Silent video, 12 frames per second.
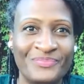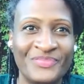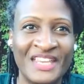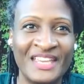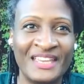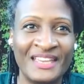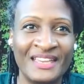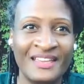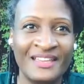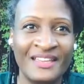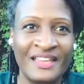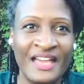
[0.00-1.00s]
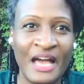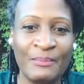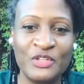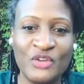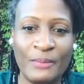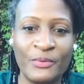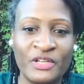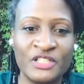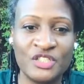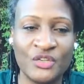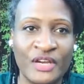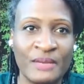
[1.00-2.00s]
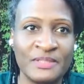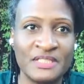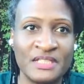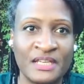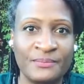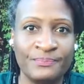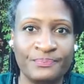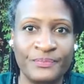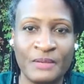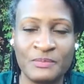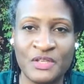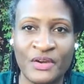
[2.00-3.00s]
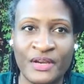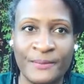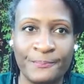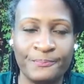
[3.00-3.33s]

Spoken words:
I'm going to drop her Instagram instead. I'm sorry.